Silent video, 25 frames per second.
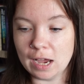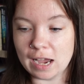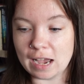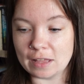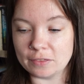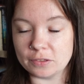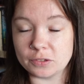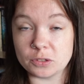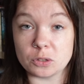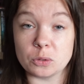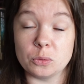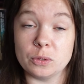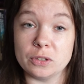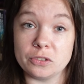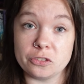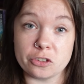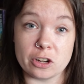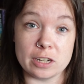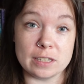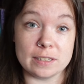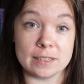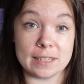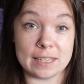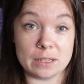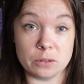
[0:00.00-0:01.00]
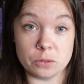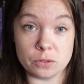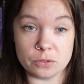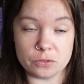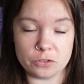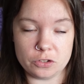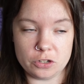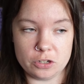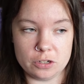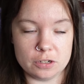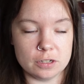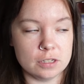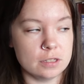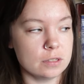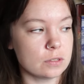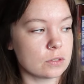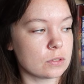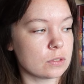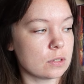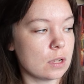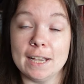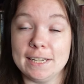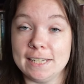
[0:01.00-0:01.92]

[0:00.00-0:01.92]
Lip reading: and the school is trying to kill the students.